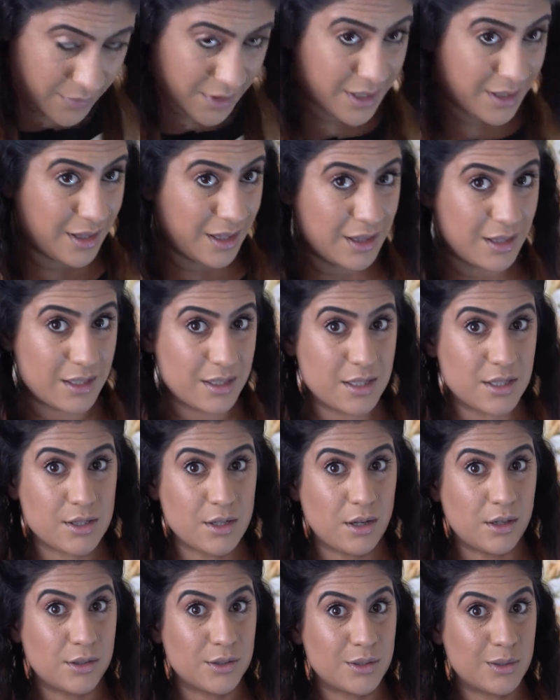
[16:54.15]
I think this is
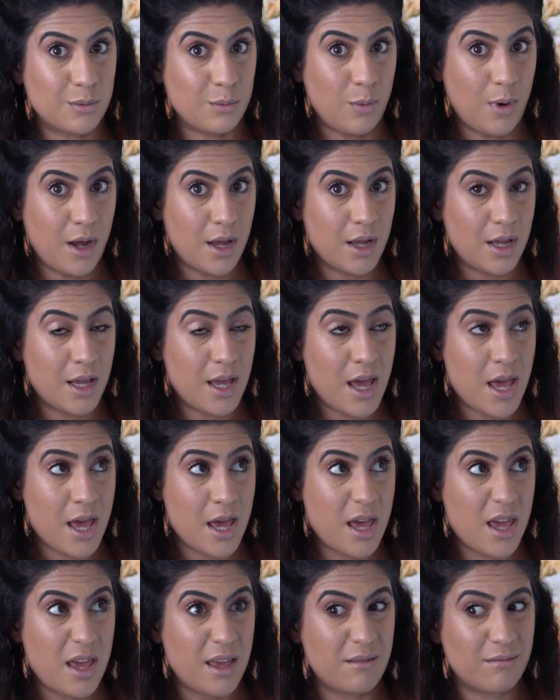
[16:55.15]
also why
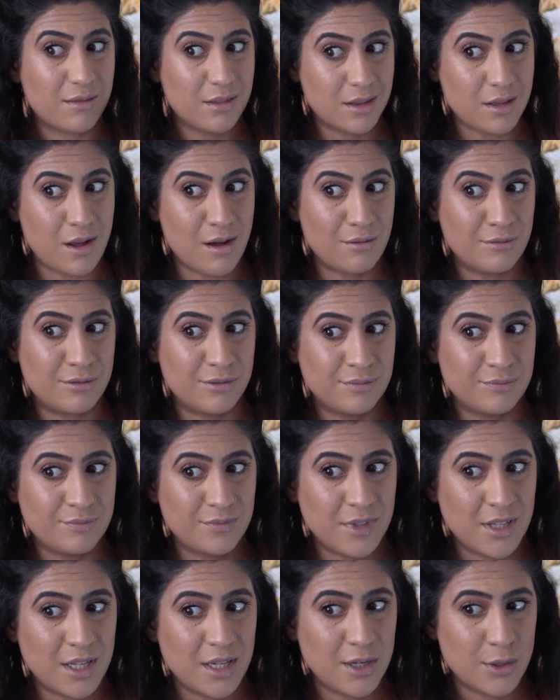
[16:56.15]
a glove
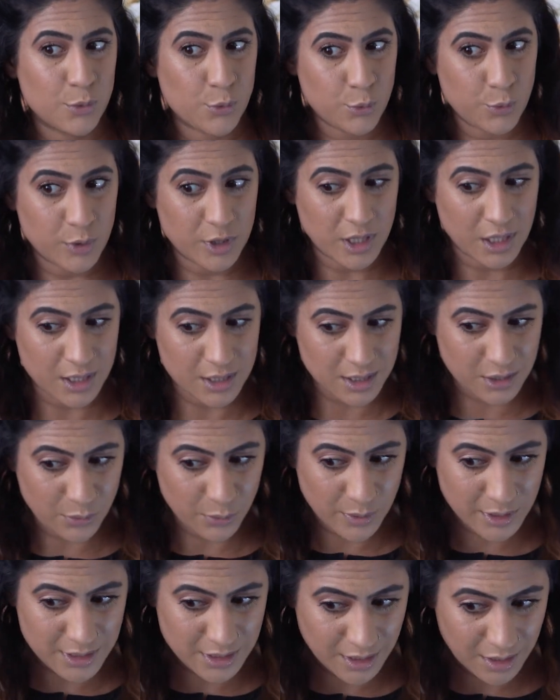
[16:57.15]
really is
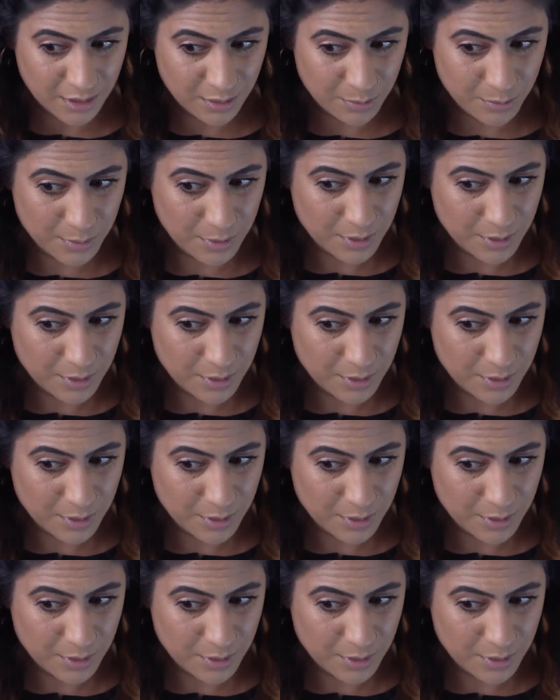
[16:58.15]
going to help.